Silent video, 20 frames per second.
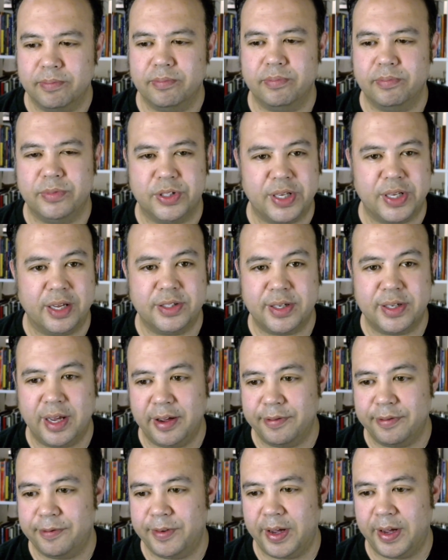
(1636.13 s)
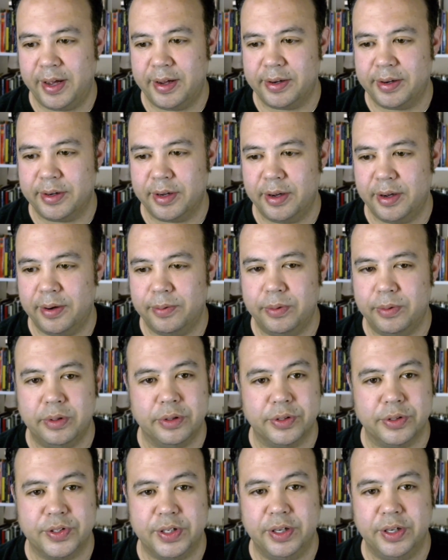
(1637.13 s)
Stay safe, and
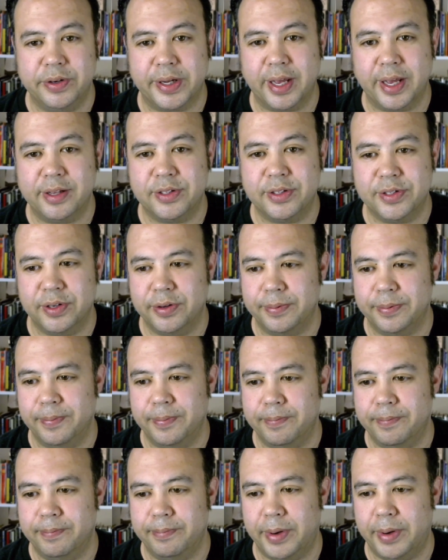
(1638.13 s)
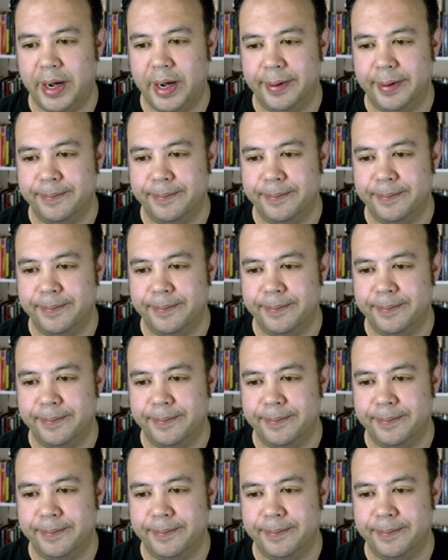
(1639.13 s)
we'll see you again soon. Bye.